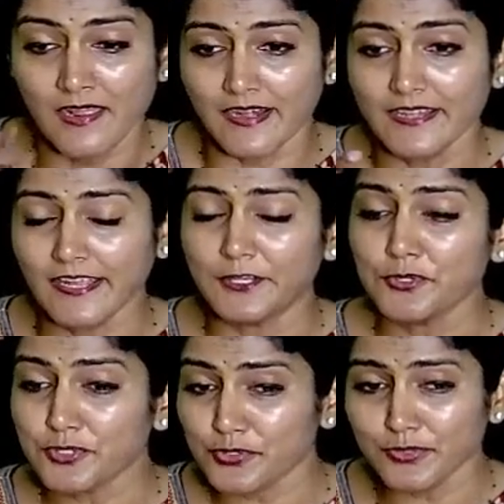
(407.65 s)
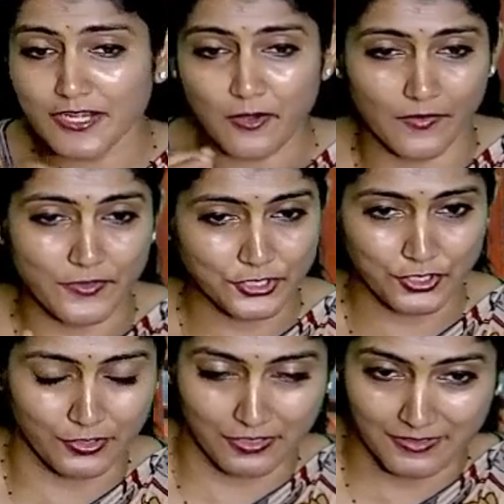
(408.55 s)
Can you shoot it on
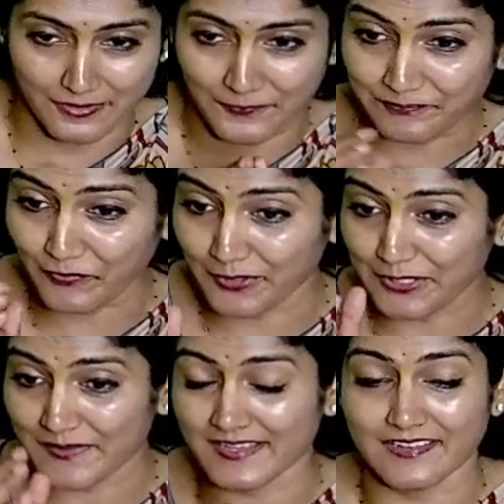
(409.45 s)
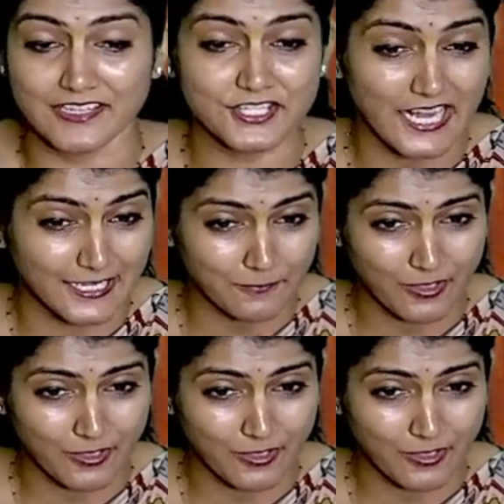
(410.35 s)
the the chat box?